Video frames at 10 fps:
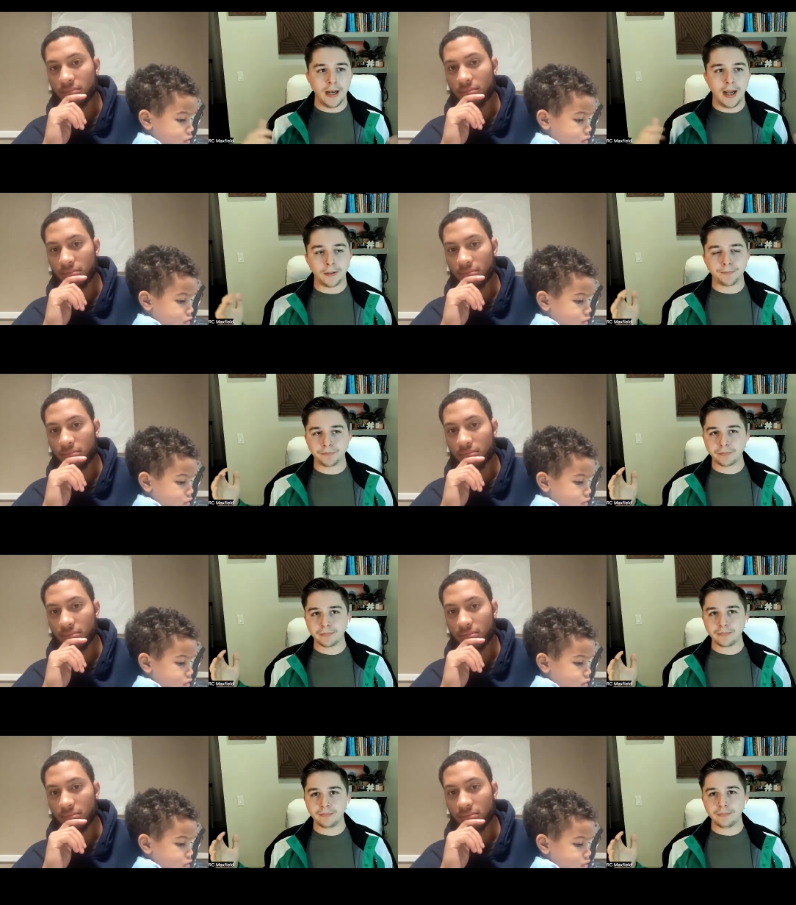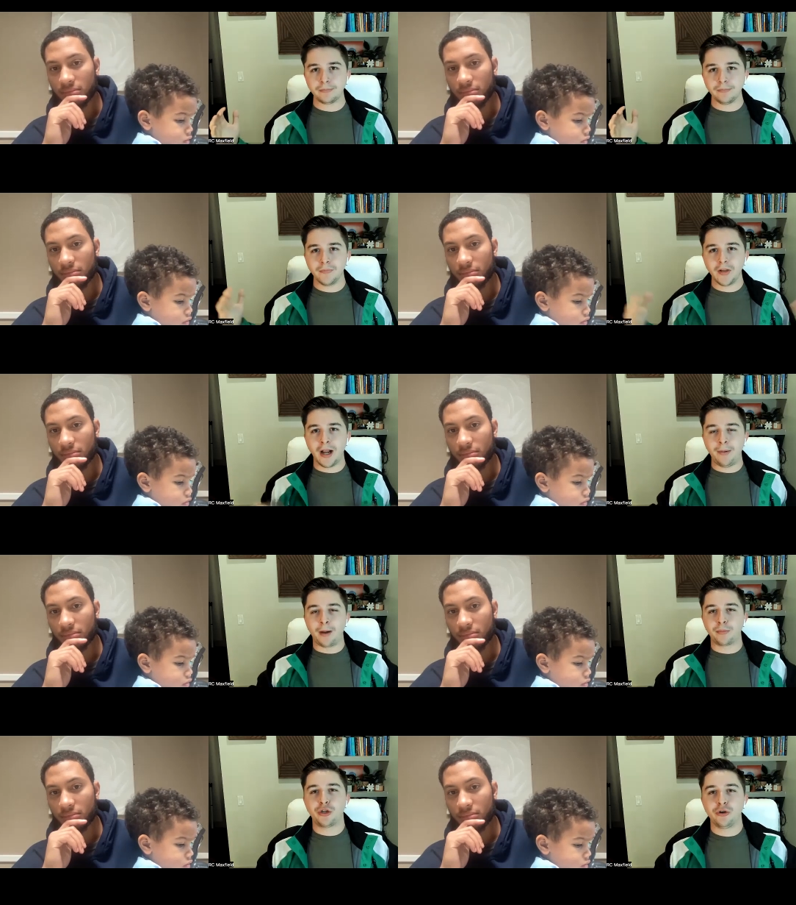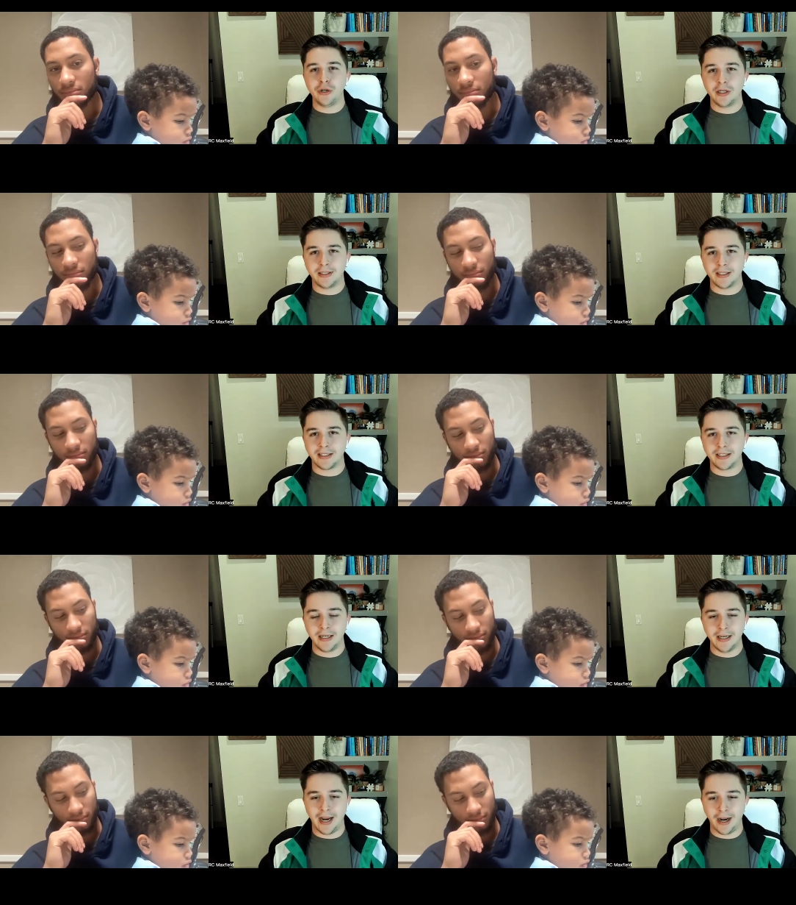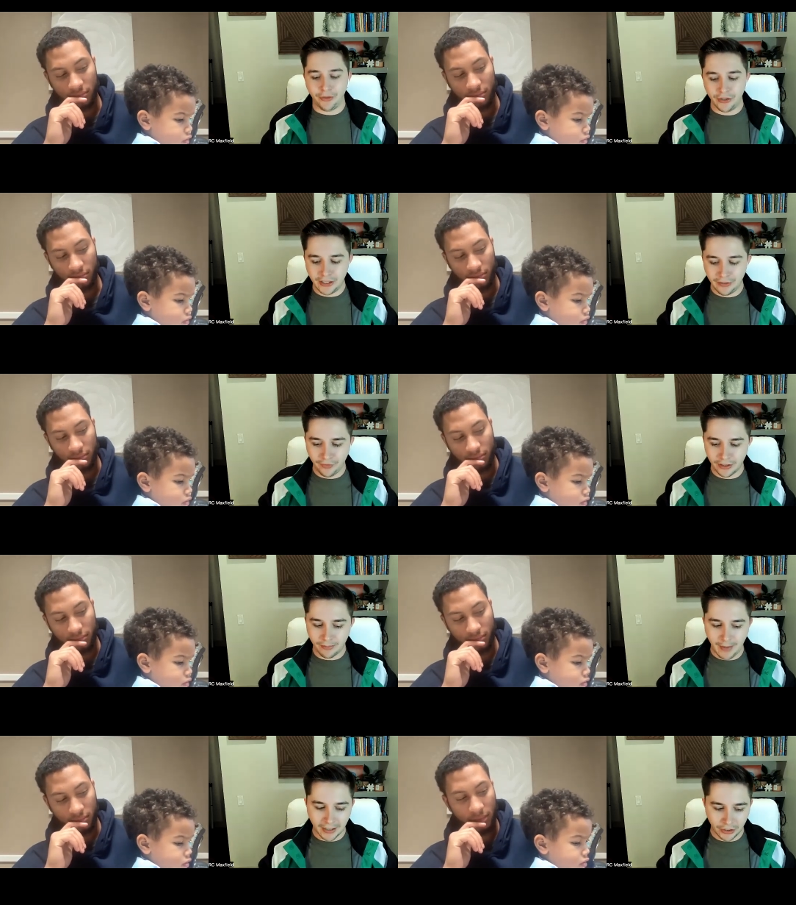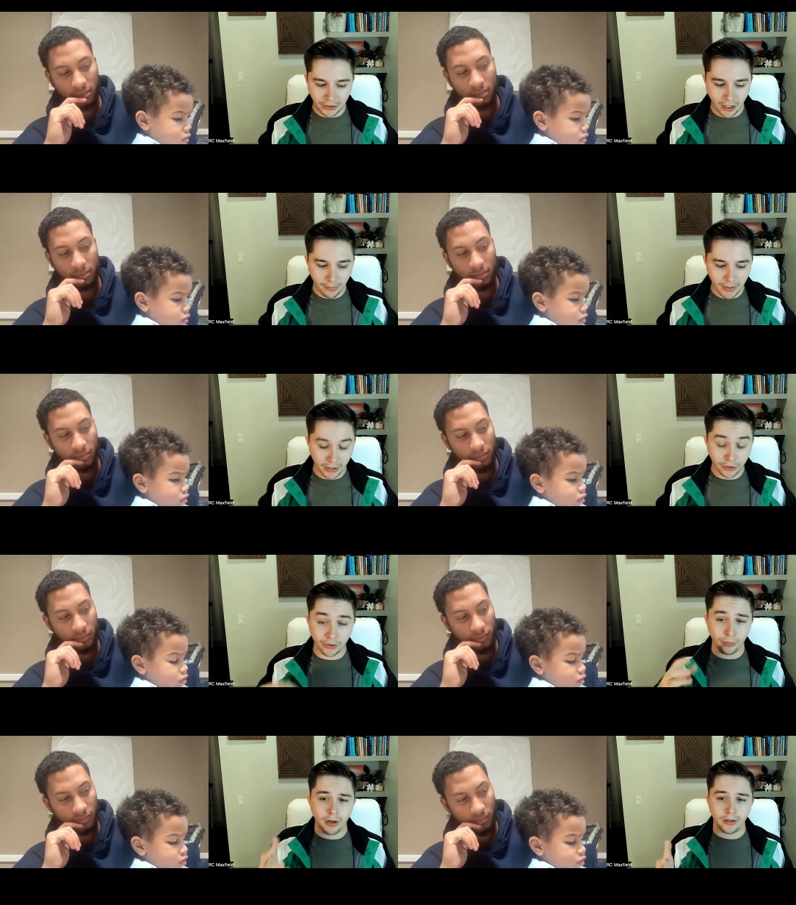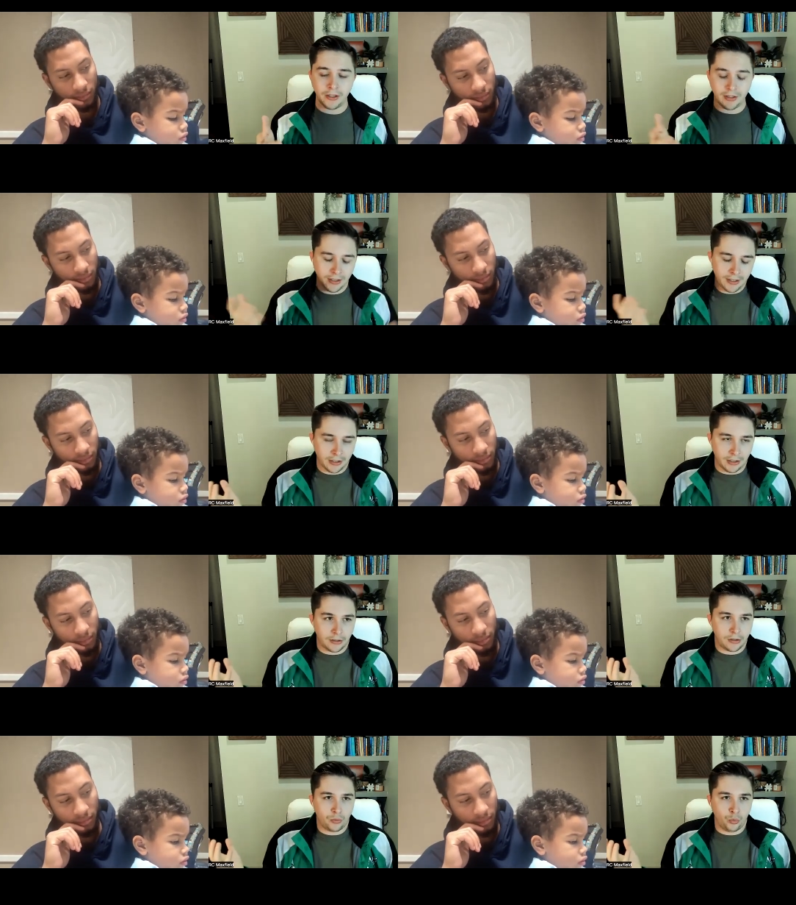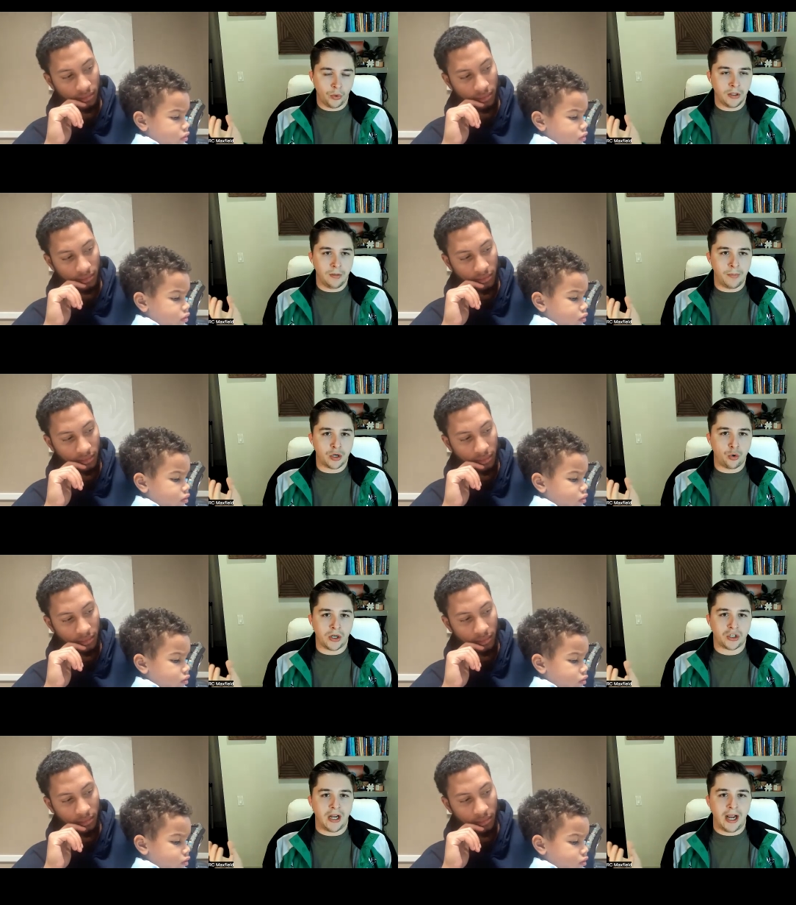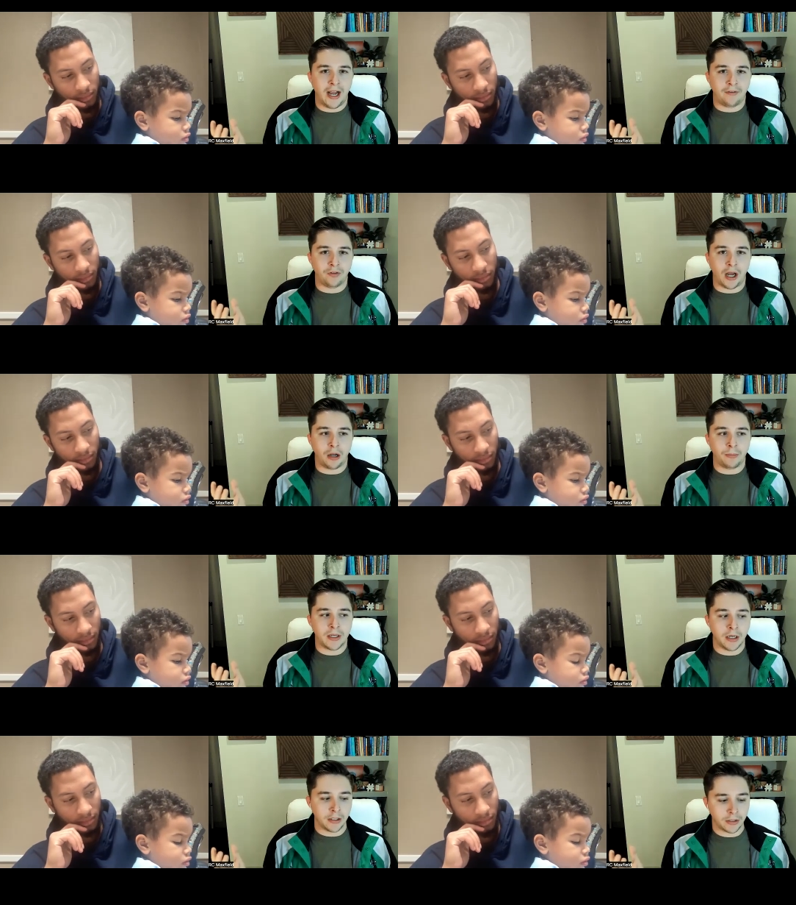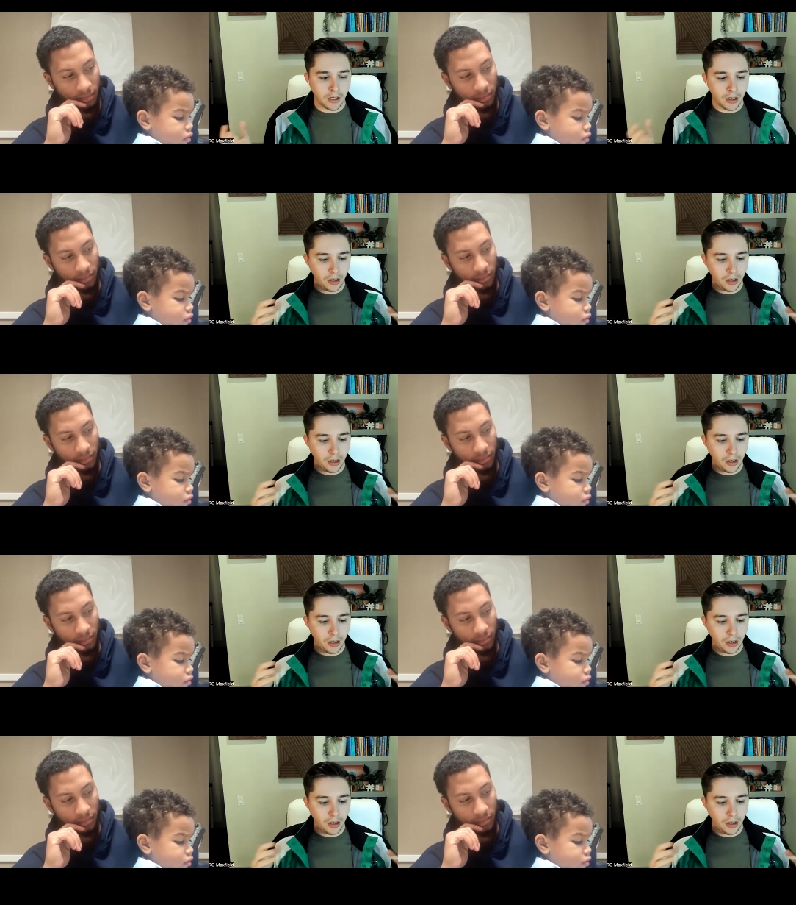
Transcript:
Speaker 1: Now, I'm curious to see how the defense matches up, because this is really the big question I have, Lyle, because